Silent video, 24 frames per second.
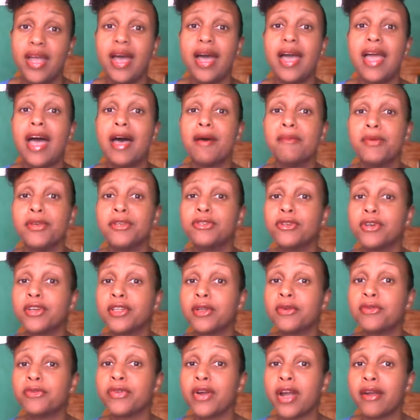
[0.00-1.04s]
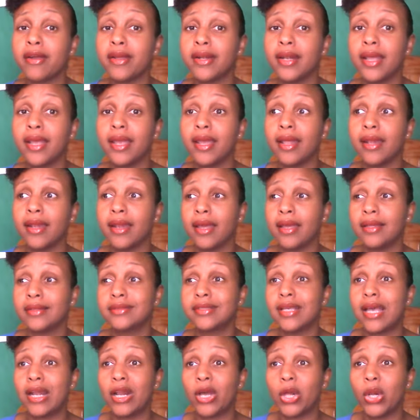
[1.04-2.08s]
I have been doing them very late, like
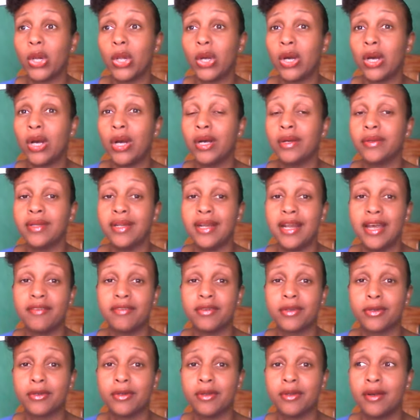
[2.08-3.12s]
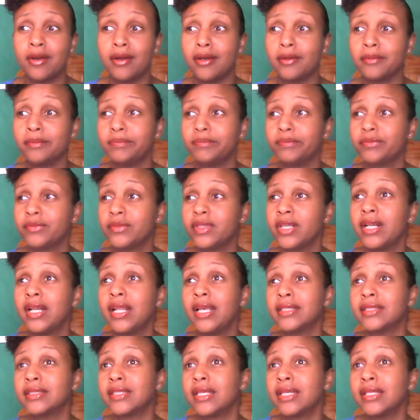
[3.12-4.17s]
10 o'clock, 11 o'clock. The
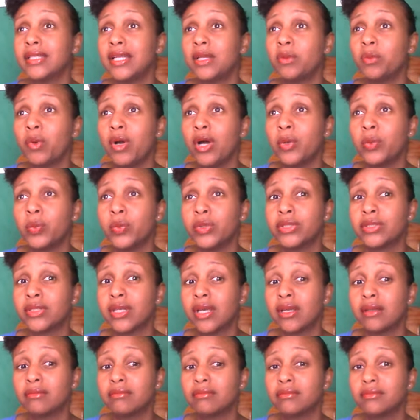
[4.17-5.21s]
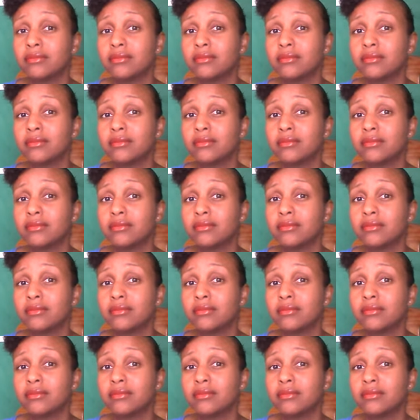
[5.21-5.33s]
latest I did one was like